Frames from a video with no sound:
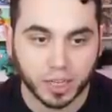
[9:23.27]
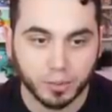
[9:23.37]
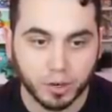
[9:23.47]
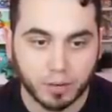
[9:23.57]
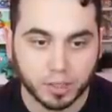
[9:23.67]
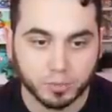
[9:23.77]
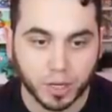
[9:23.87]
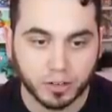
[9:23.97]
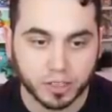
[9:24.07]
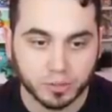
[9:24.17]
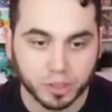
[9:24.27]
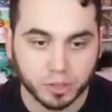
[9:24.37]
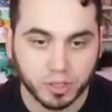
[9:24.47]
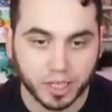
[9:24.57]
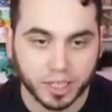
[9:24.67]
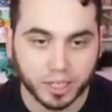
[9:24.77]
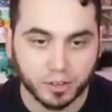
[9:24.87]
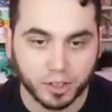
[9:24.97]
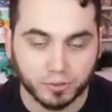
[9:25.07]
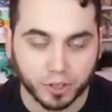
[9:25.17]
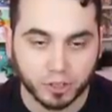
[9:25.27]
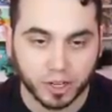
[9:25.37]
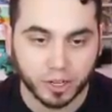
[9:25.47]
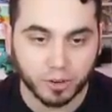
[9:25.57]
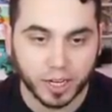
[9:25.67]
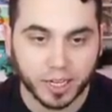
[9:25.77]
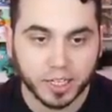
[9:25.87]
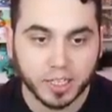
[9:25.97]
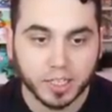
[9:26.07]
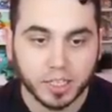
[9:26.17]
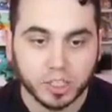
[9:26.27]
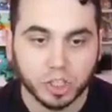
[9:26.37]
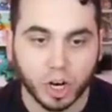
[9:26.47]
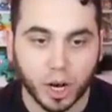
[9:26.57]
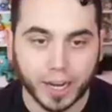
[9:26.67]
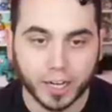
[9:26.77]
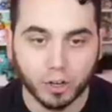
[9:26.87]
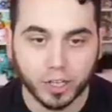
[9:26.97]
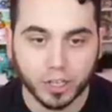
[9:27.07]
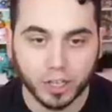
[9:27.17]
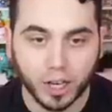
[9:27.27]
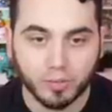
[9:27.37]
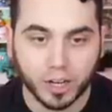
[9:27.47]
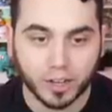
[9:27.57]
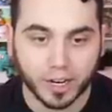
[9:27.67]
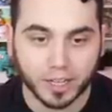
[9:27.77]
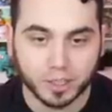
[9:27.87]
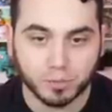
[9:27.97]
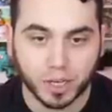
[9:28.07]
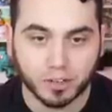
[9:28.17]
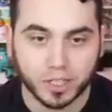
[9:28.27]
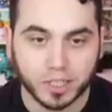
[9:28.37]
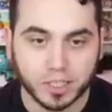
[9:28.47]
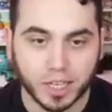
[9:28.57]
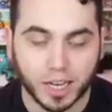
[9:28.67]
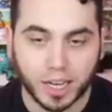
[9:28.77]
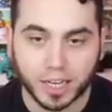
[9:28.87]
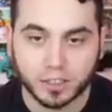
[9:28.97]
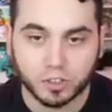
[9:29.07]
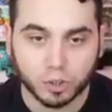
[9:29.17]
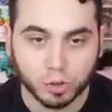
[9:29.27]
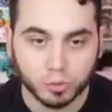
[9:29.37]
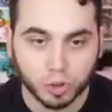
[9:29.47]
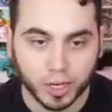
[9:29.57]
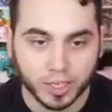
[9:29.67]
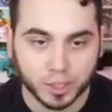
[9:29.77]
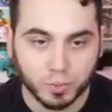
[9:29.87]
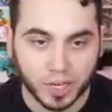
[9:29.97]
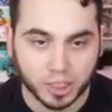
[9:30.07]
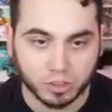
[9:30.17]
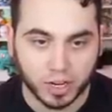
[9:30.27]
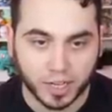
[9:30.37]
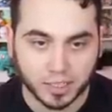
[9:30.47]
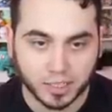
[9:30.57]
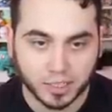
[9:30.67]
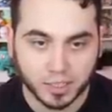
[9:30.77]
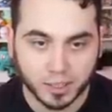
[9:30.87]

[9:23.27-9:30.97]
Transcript: Let me grab these berries. I'm assuming I can't go any further anyway. So I gotta go heal up now that I got some berries and do some training in this patch of grass.